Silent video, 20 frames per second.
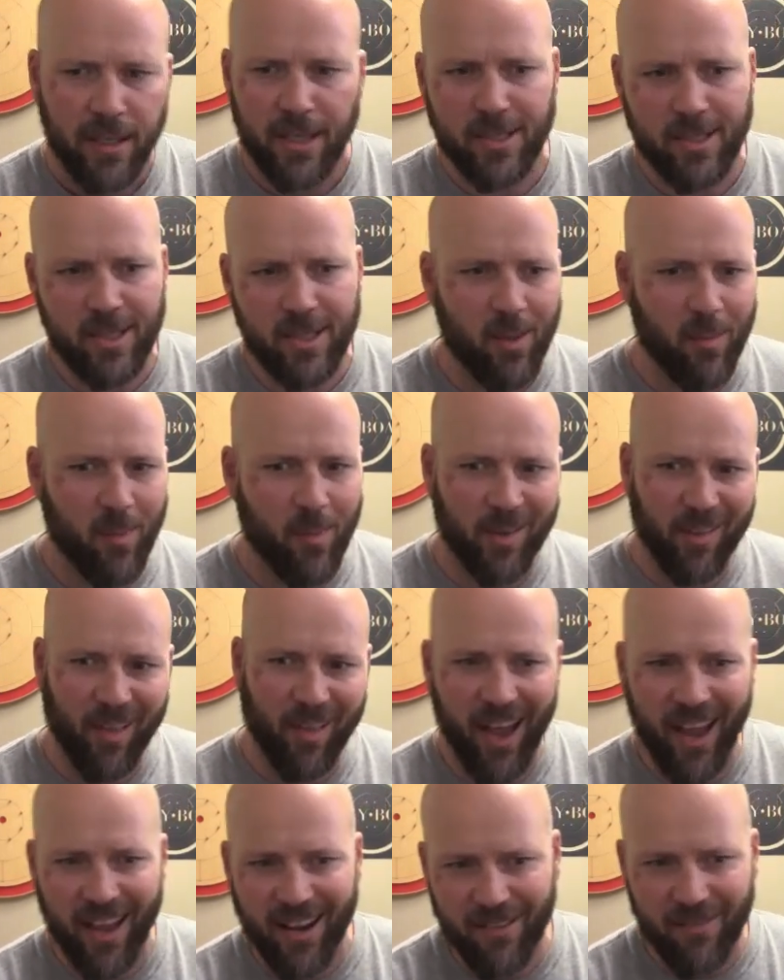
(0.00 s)
You see them
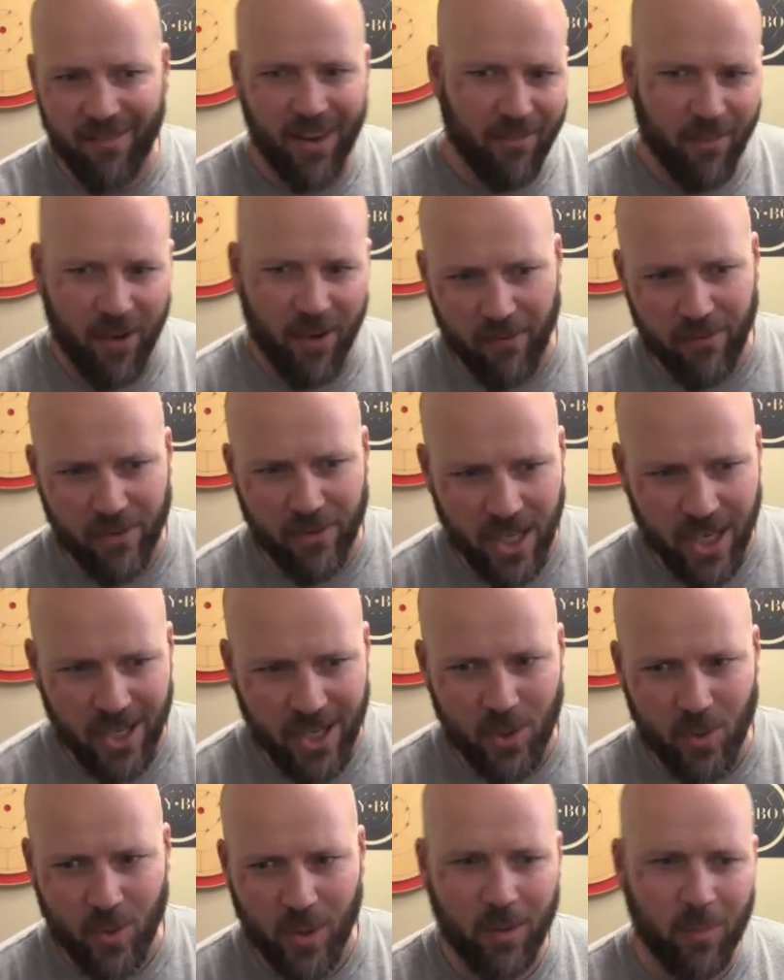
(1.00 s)
online, even have
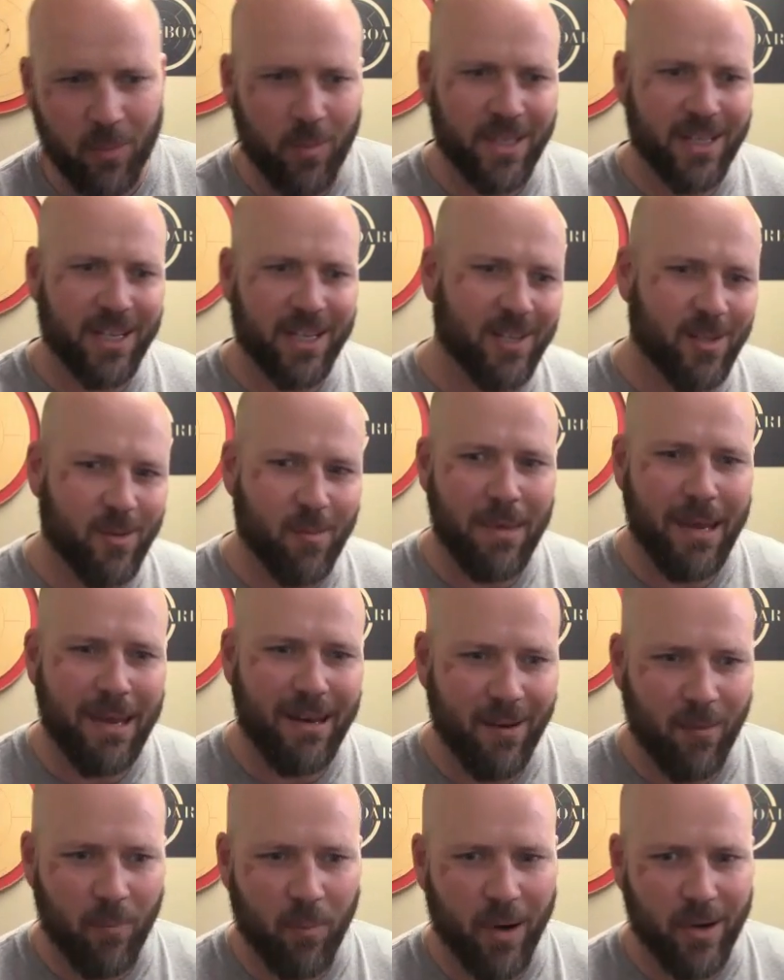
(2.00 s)
conversations with them, but to get to
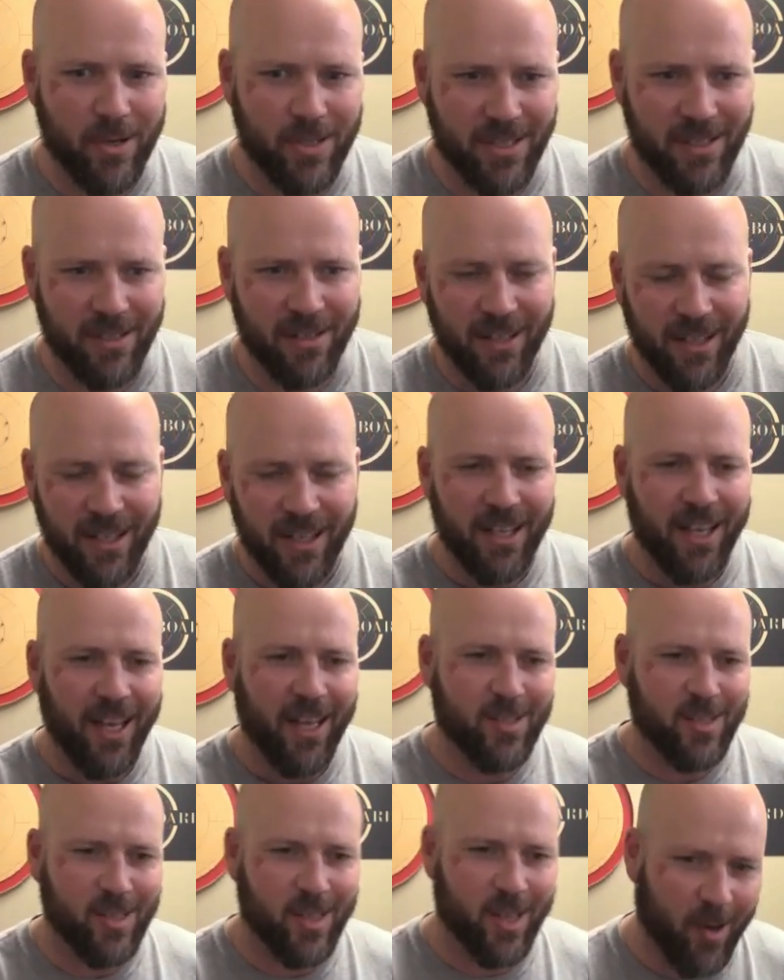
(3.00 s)
meet in person
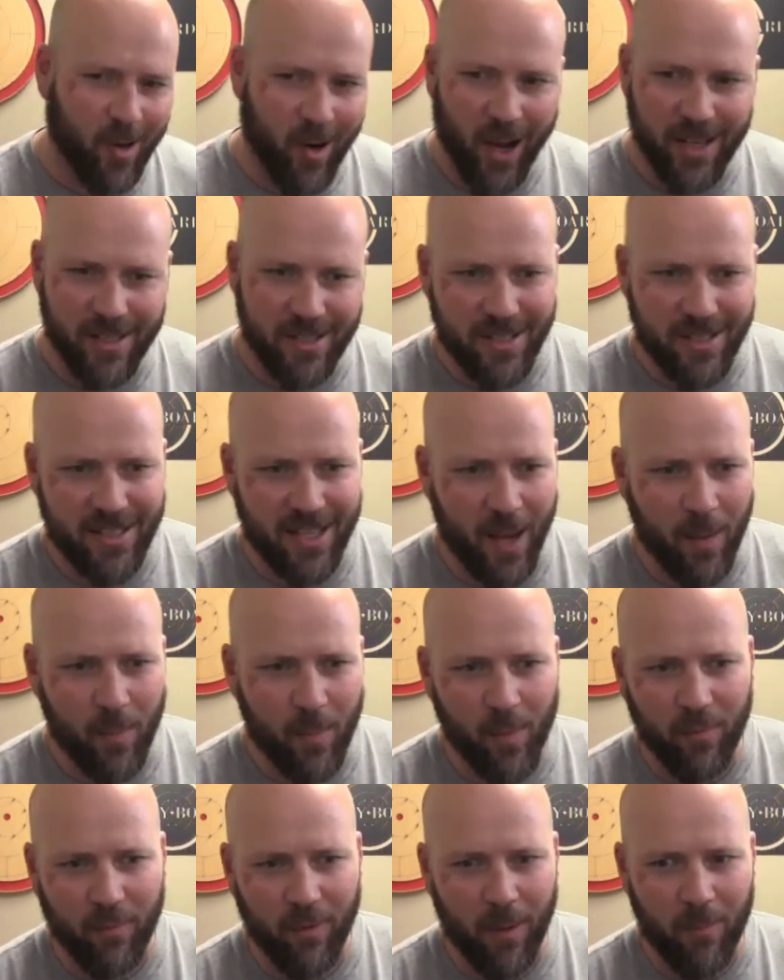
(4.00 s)
and sit across the
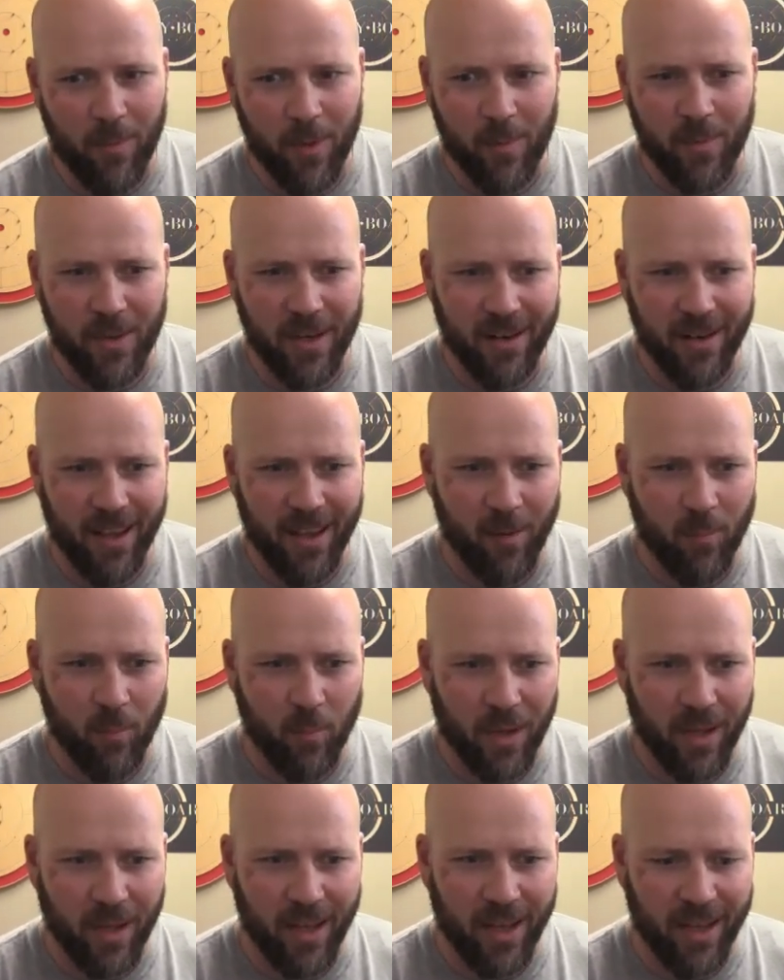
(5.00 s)
table from them and
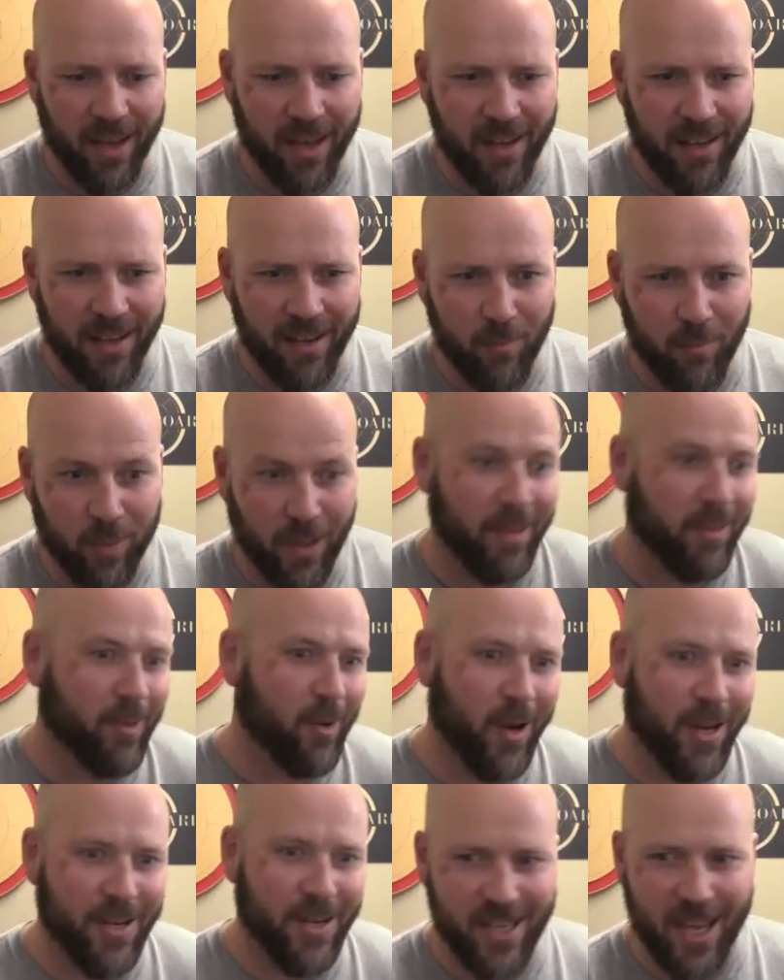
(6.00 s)
play the
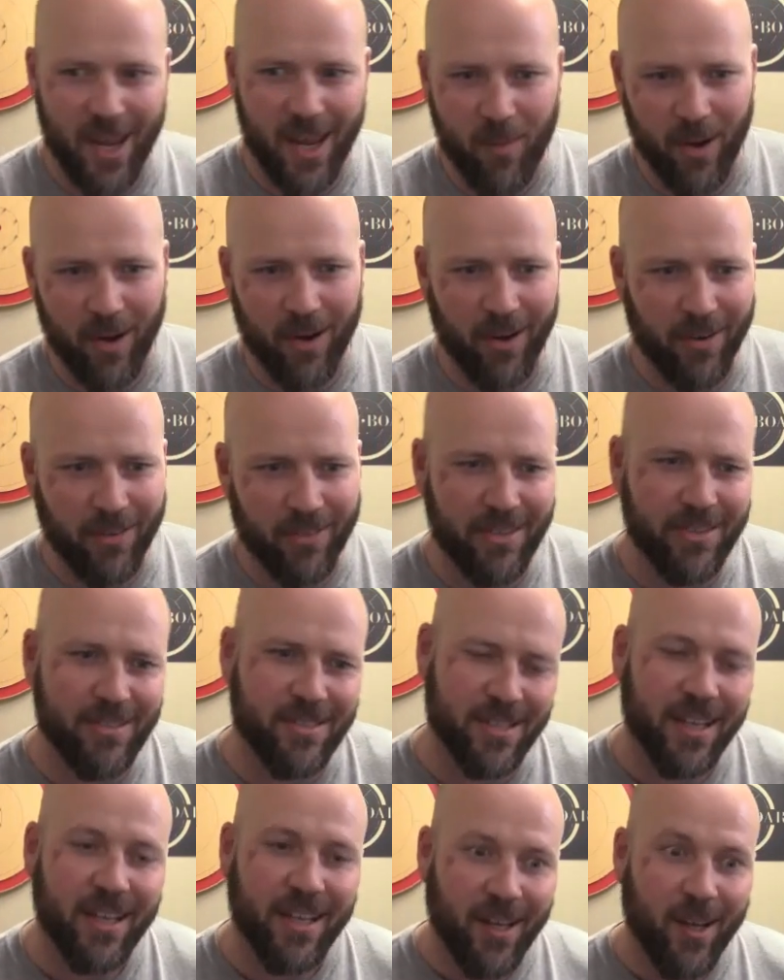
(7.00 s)
greatest game on earth
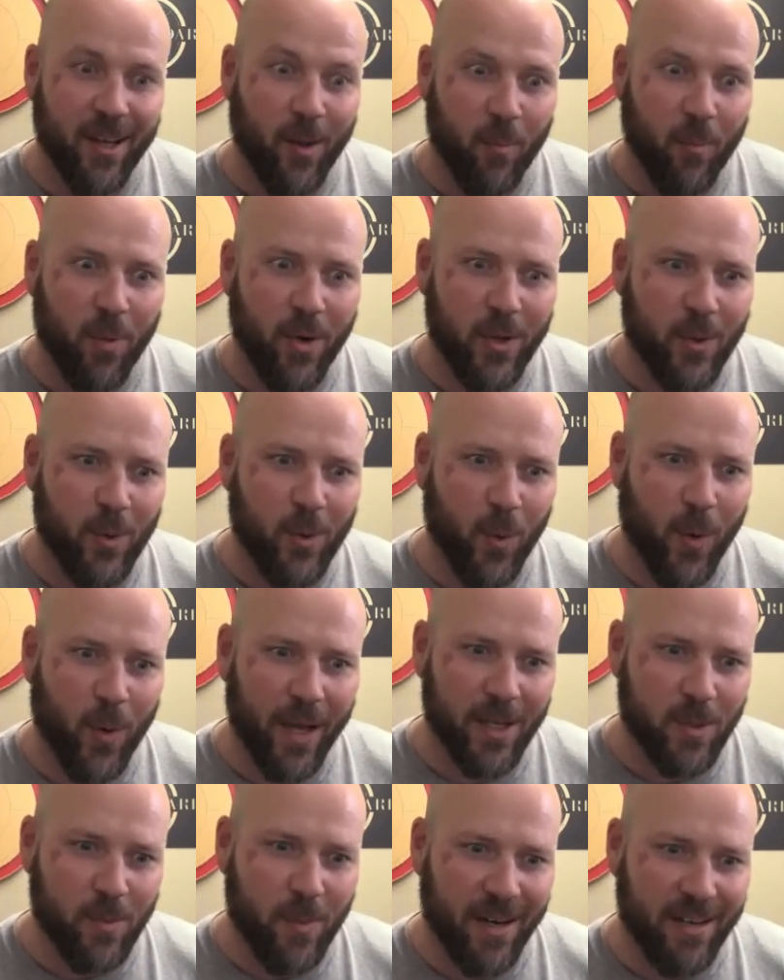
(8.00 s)
is a pretty cool way
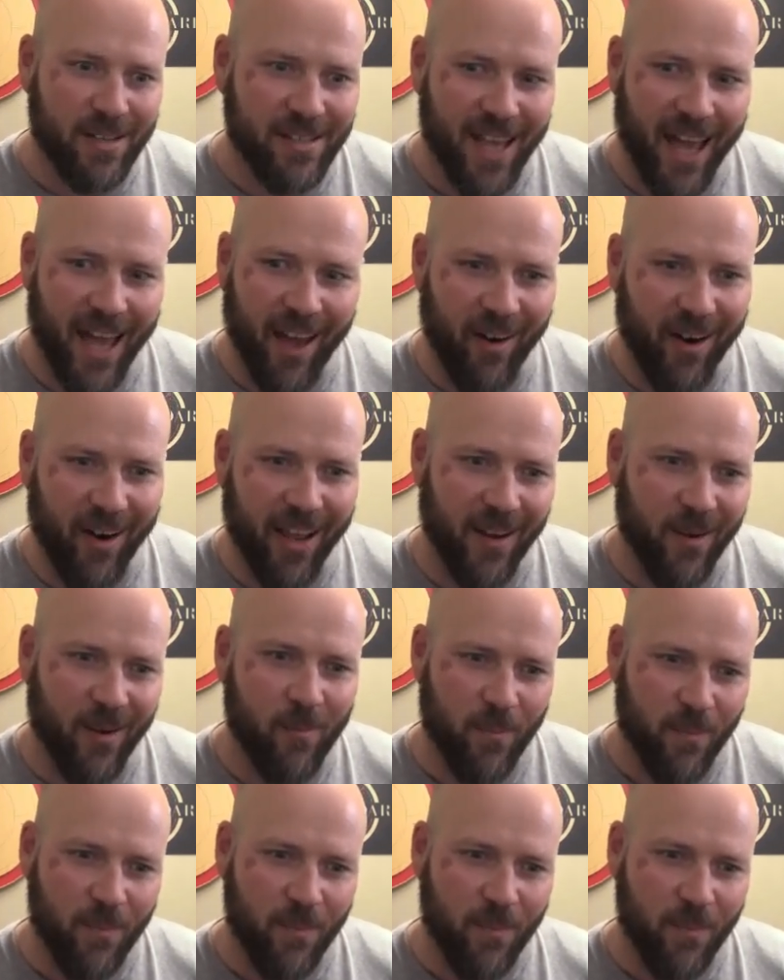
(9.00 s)
to spend a Saturday.